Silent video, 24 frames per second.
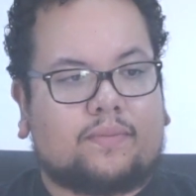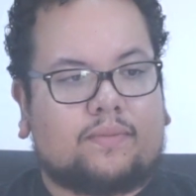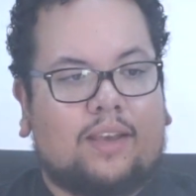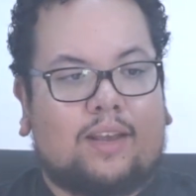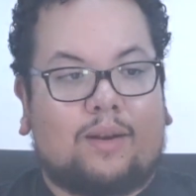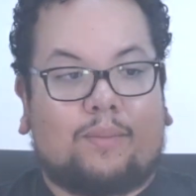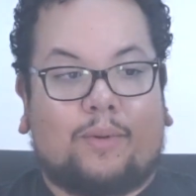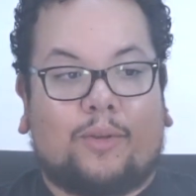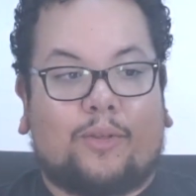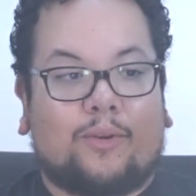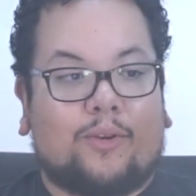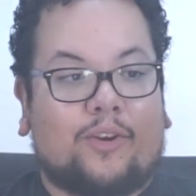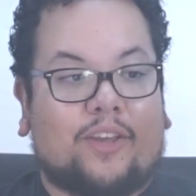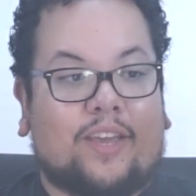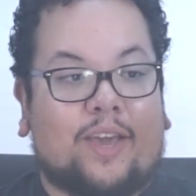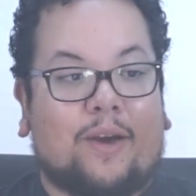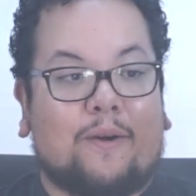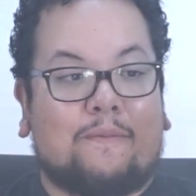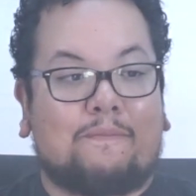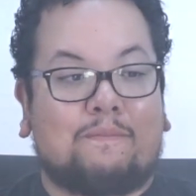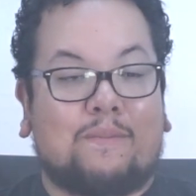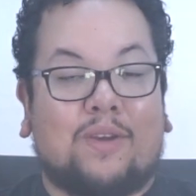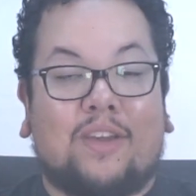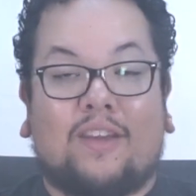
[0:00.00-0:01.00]
And I'm either gonna
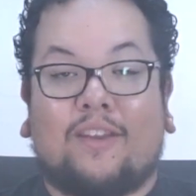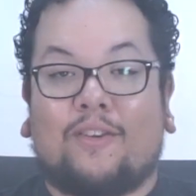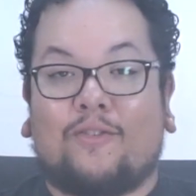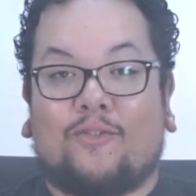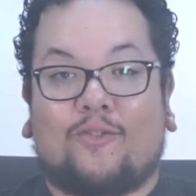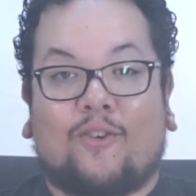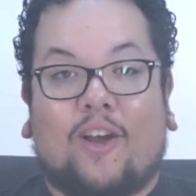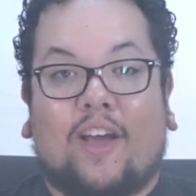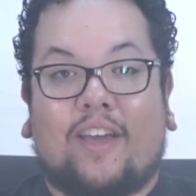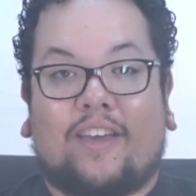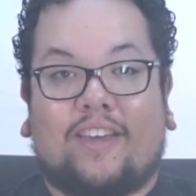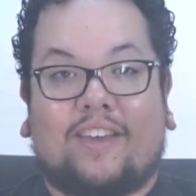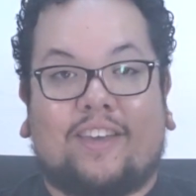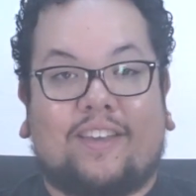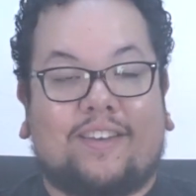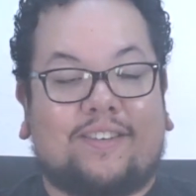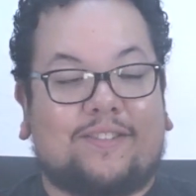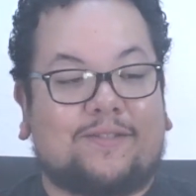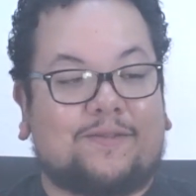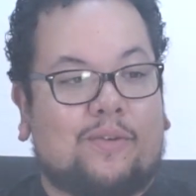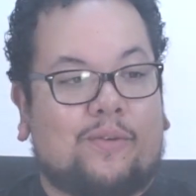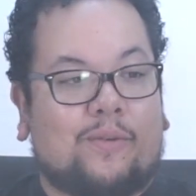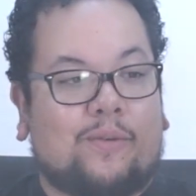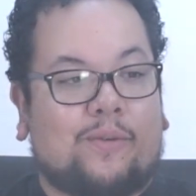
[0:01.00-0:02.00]
get a mean dry hit
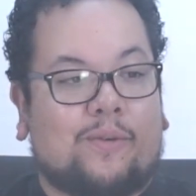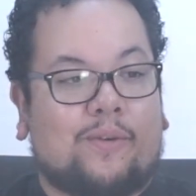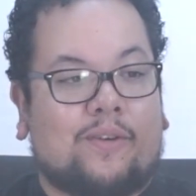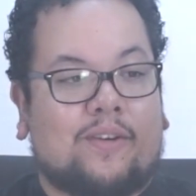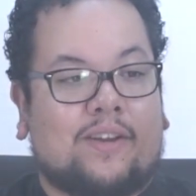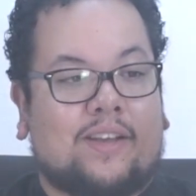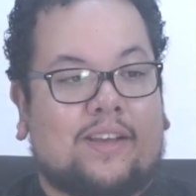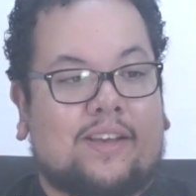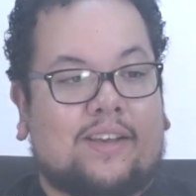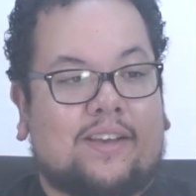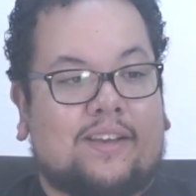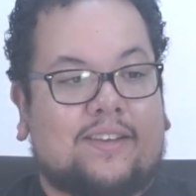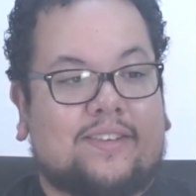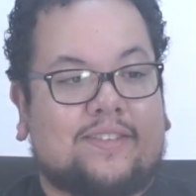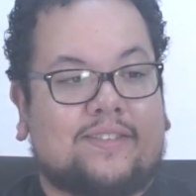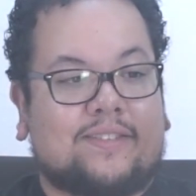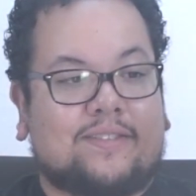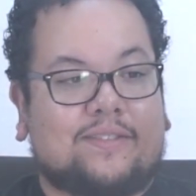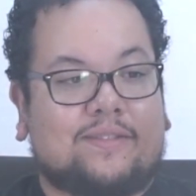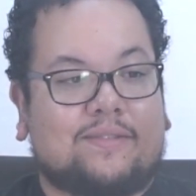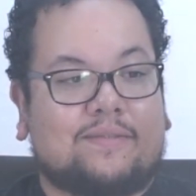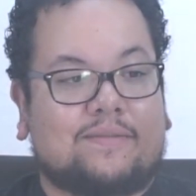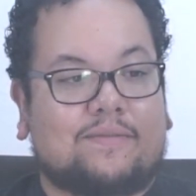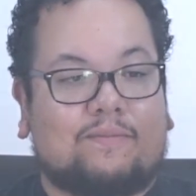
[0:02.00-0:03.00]
or a
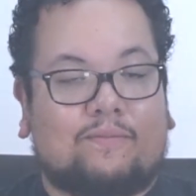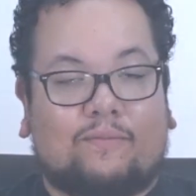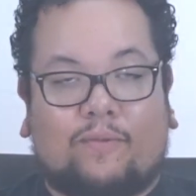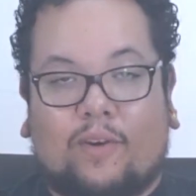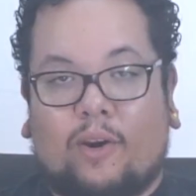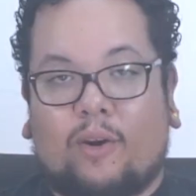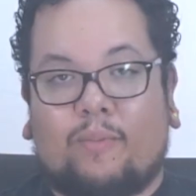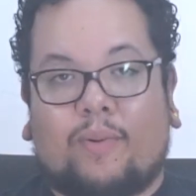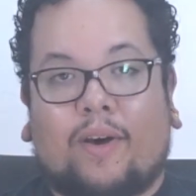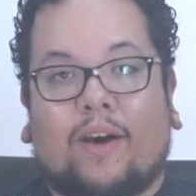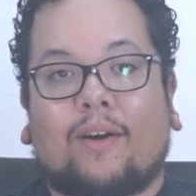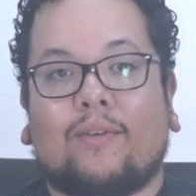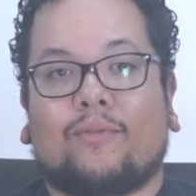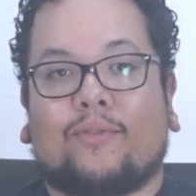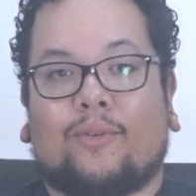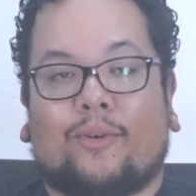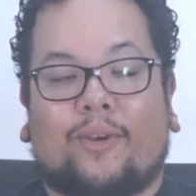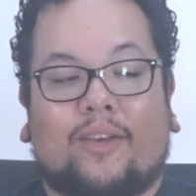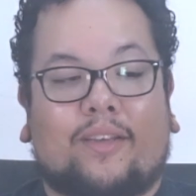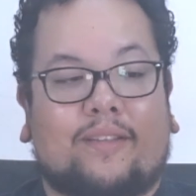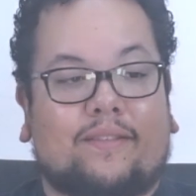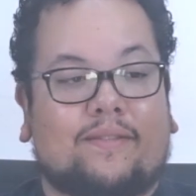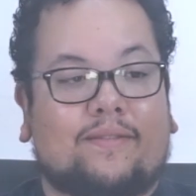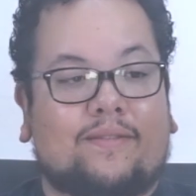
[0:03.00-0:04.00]
very powerful
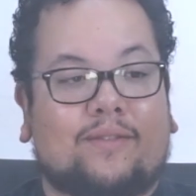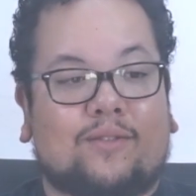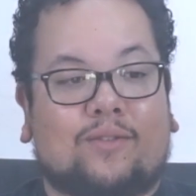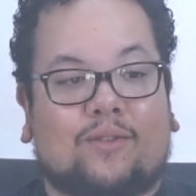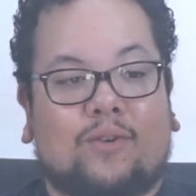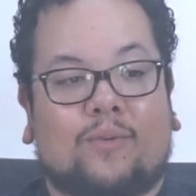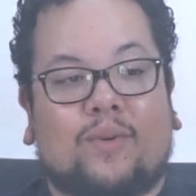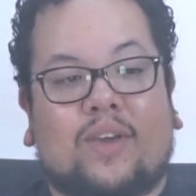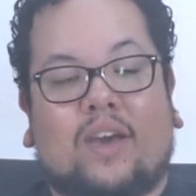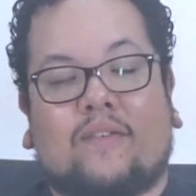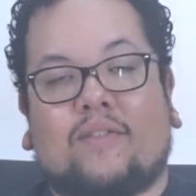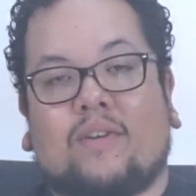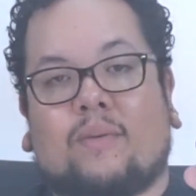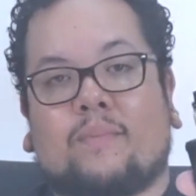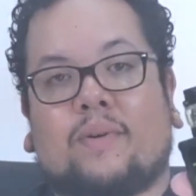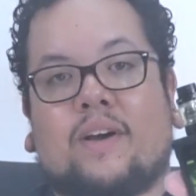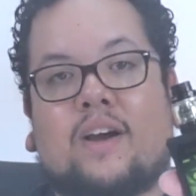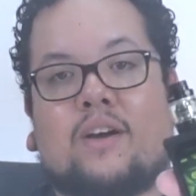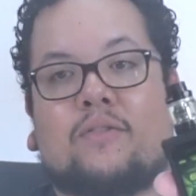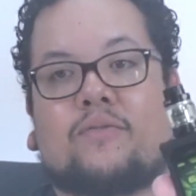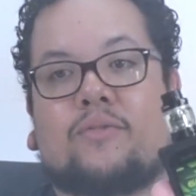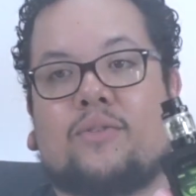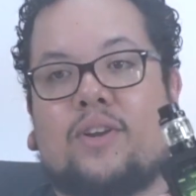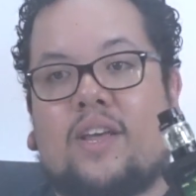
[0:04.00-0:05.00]
hit. So we have it on
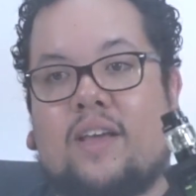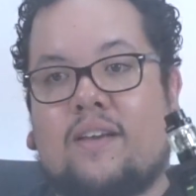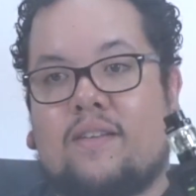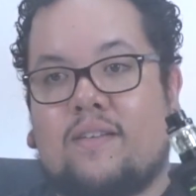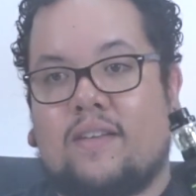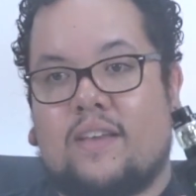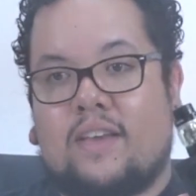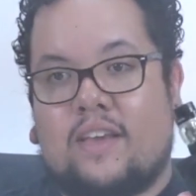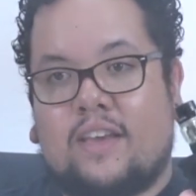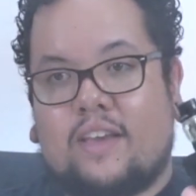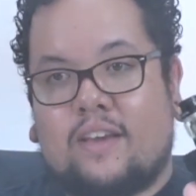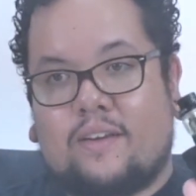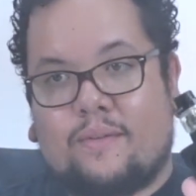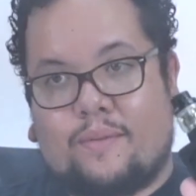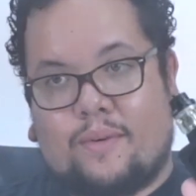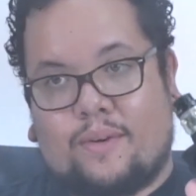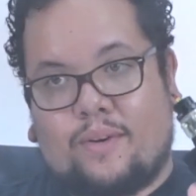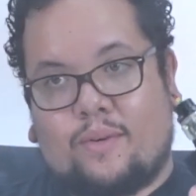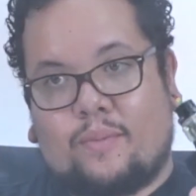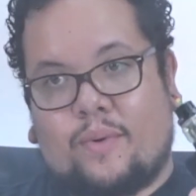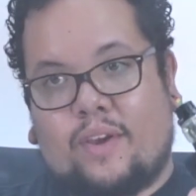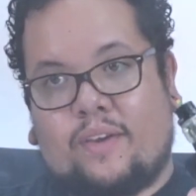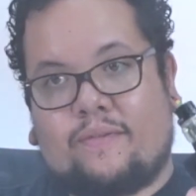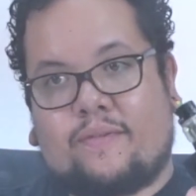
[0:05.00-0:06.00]
powerful now. We're
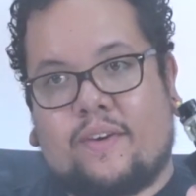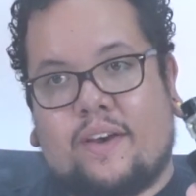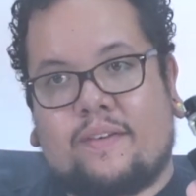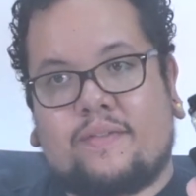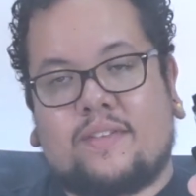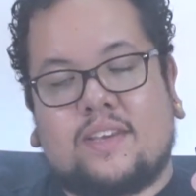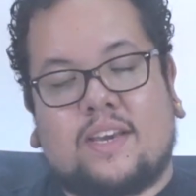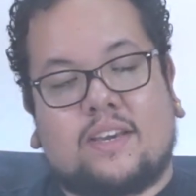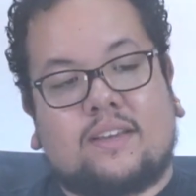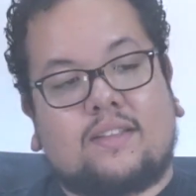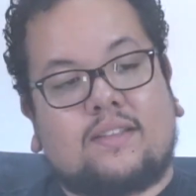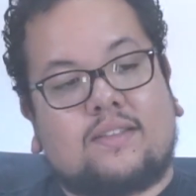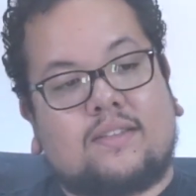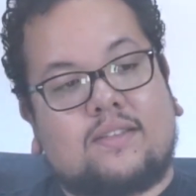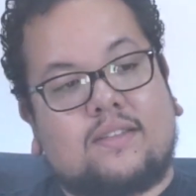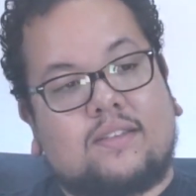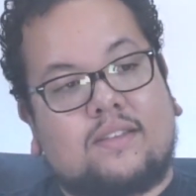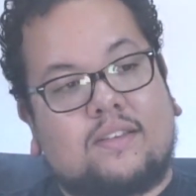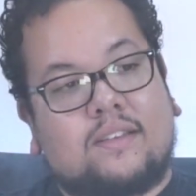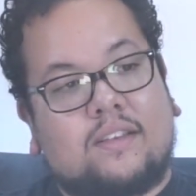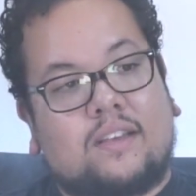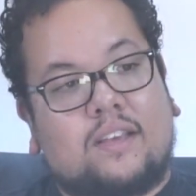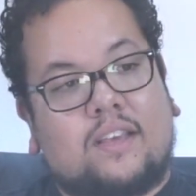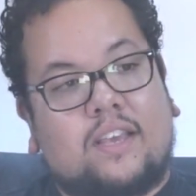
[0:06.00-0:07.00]
gonna wait 5 seconds,
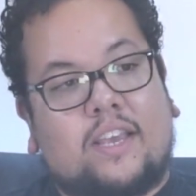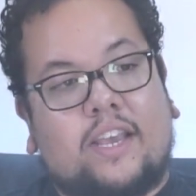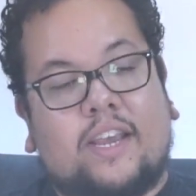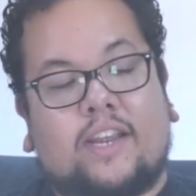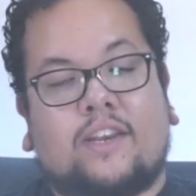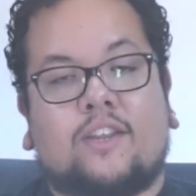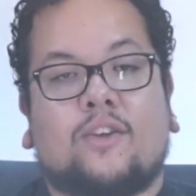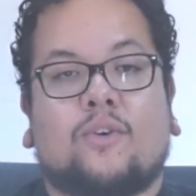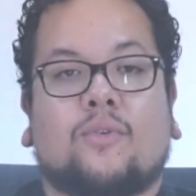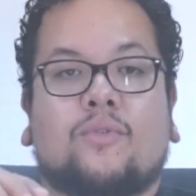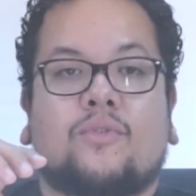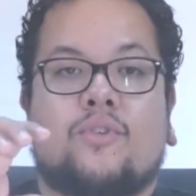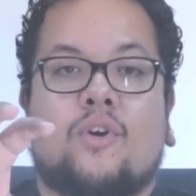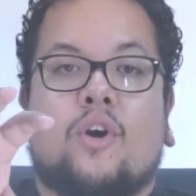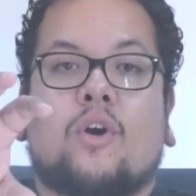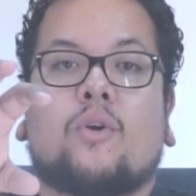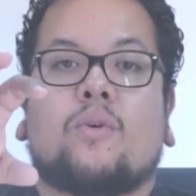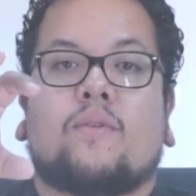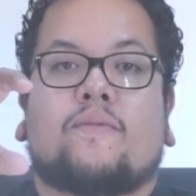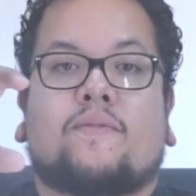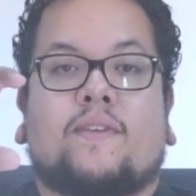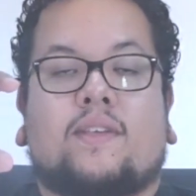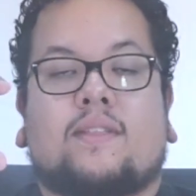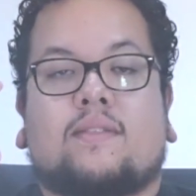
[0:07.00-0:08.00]
and you'll
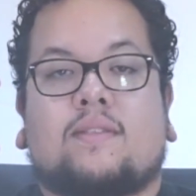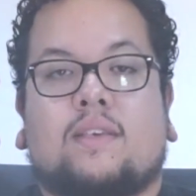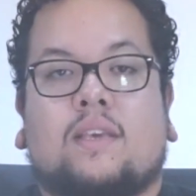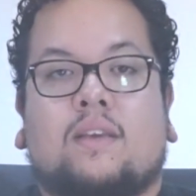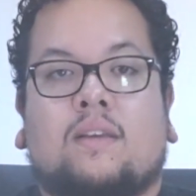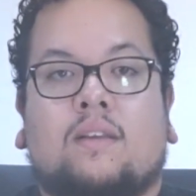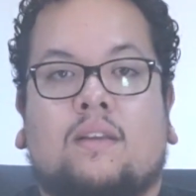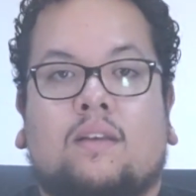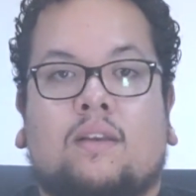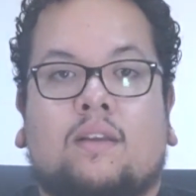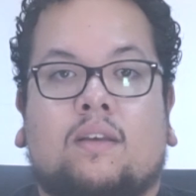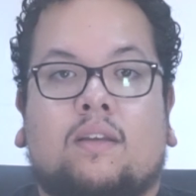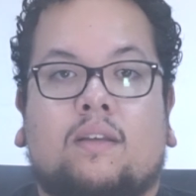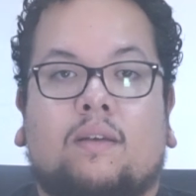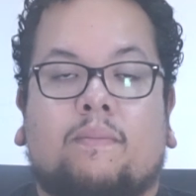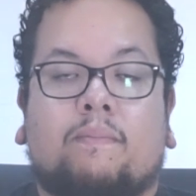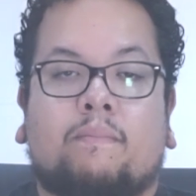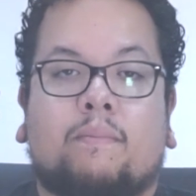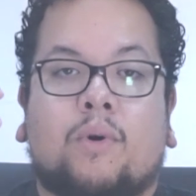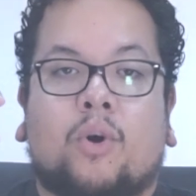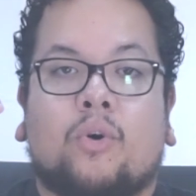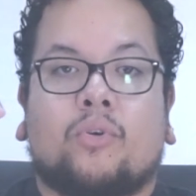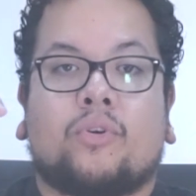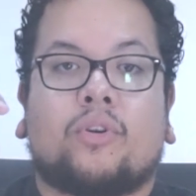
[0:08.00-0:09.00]
know if it's in
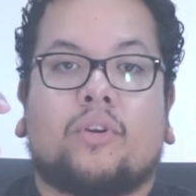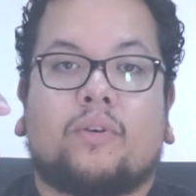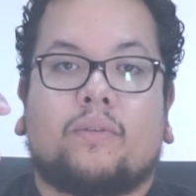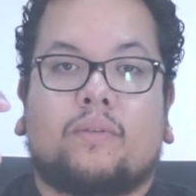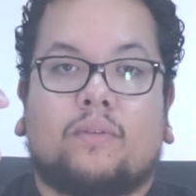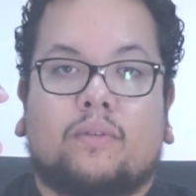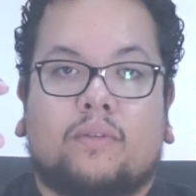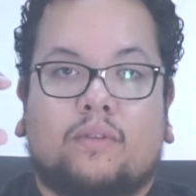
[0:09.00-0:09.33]
mode